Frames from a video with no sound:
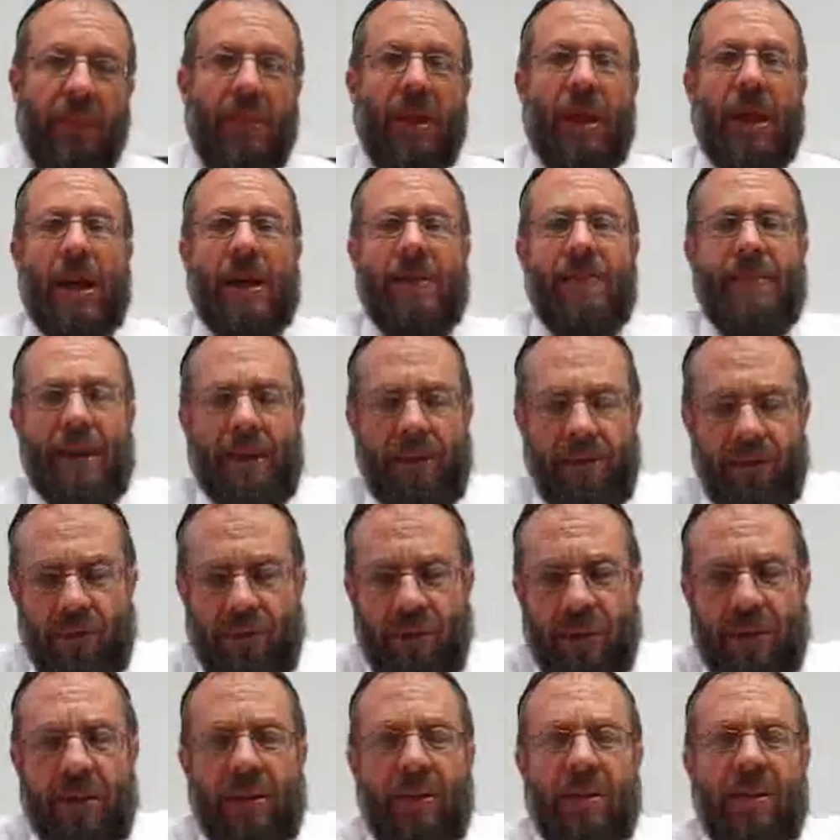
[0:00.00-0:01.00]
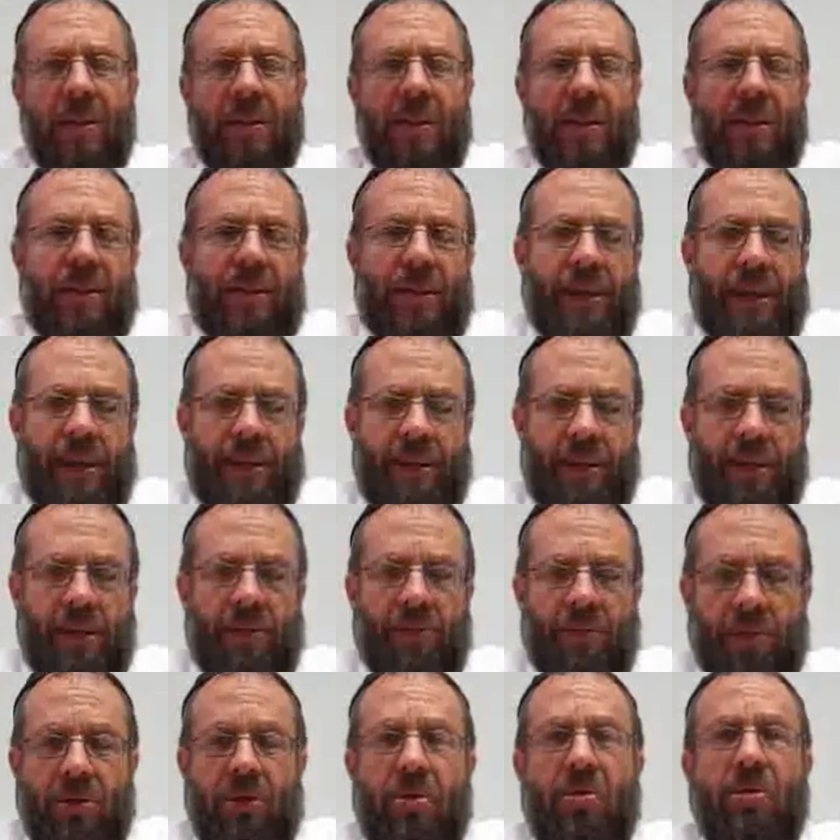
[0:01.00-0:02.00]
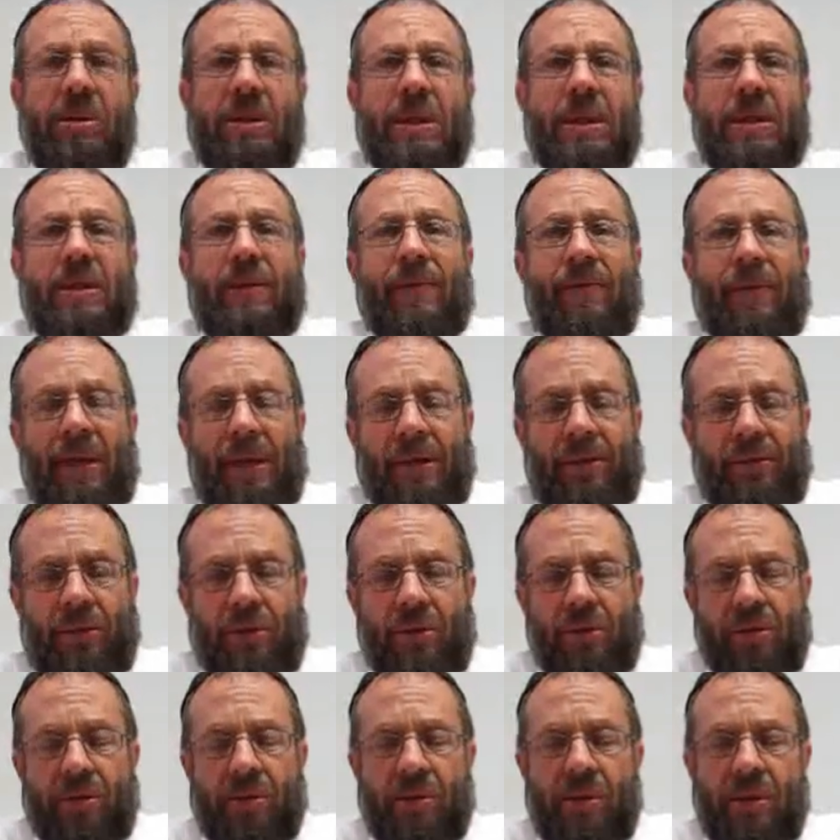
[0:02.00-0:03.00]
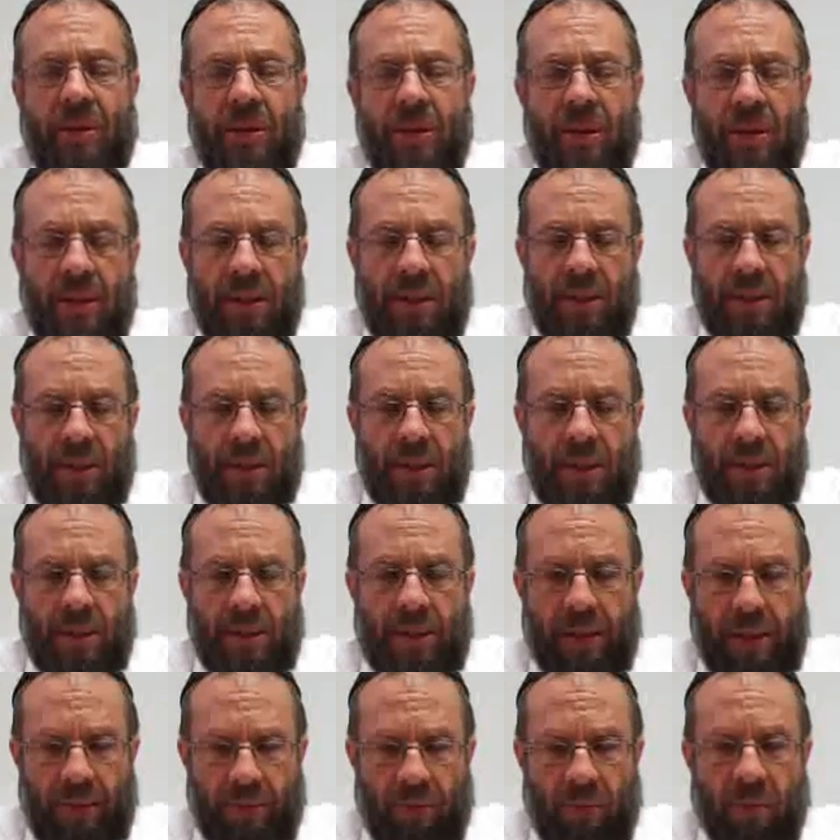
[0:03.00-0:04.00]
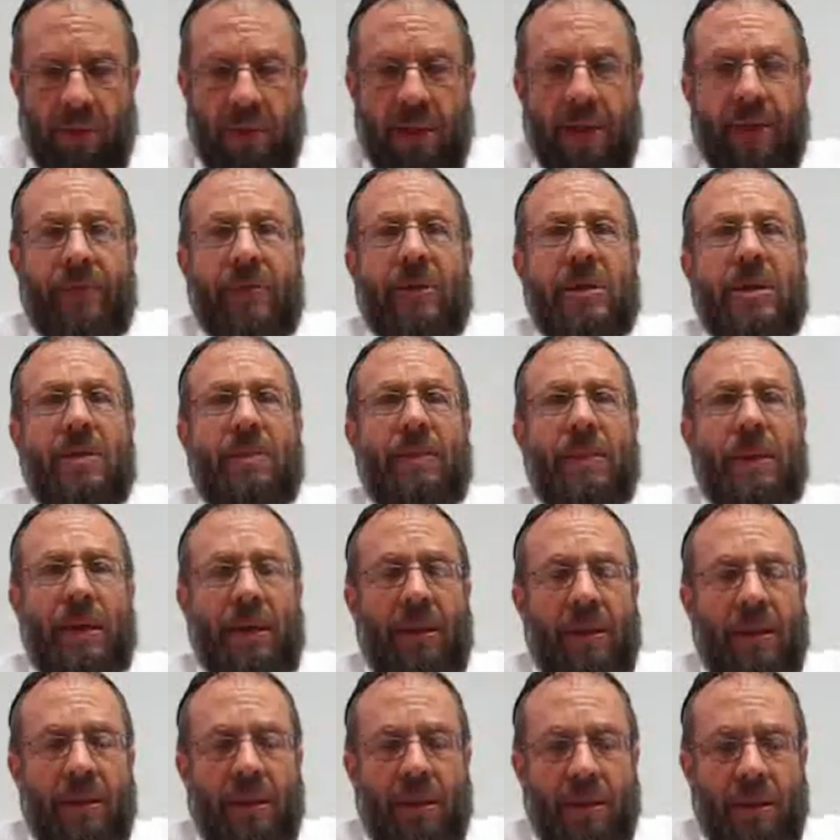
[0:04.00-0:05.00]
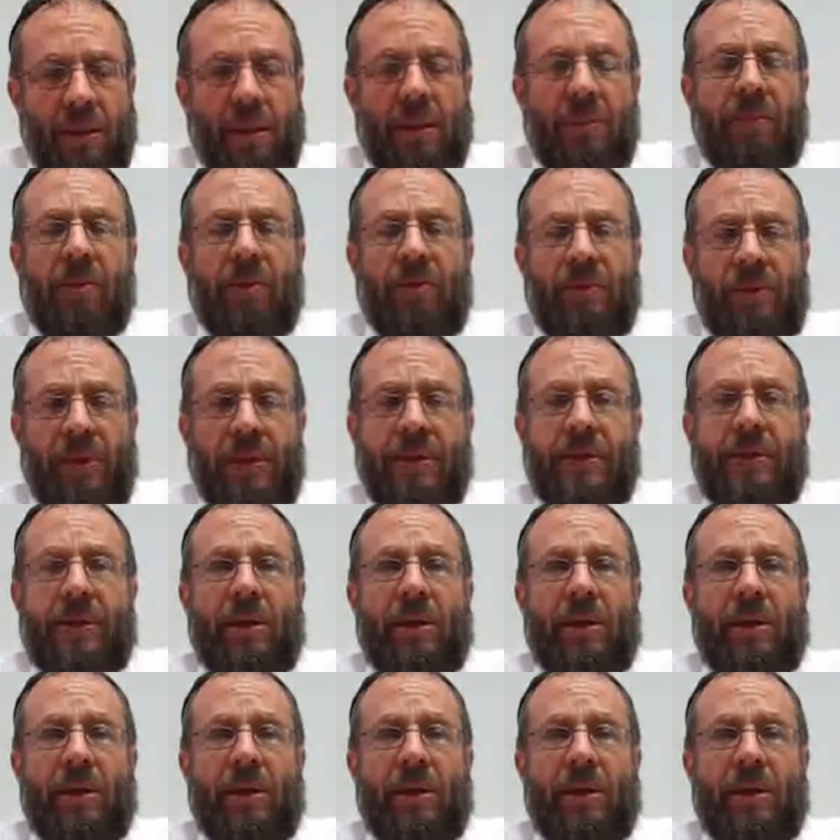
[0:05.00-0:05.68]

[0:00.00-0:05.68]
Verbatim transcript: I mentioned that there were two sets of lectures that were given to me a number of years